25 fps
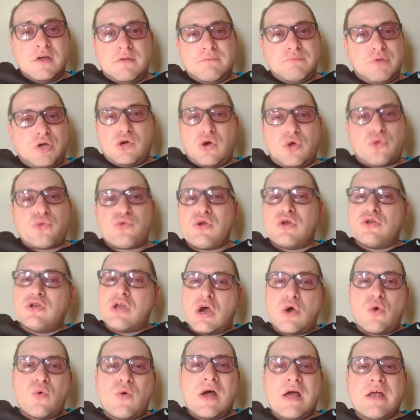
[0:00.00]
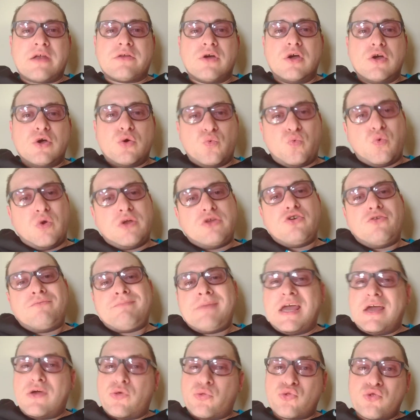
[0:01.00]
Because you know what? When you
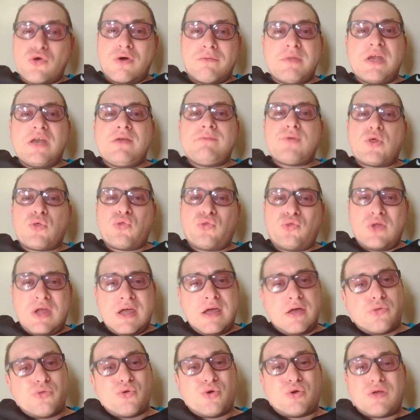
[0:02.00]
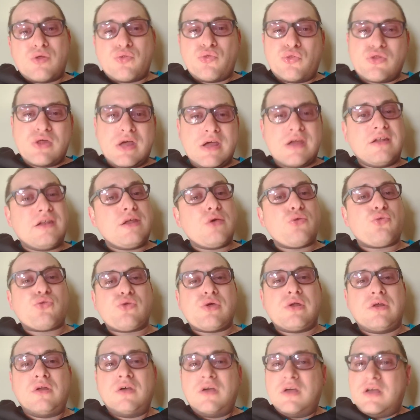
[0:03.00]
make so many mistakes, you can say,
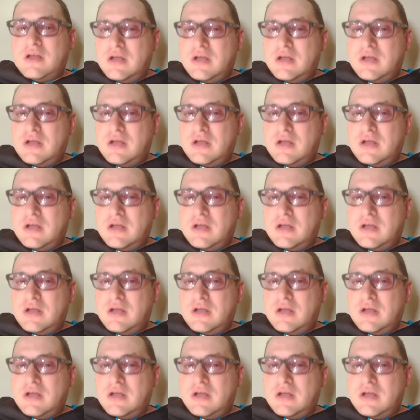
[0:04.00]
listen,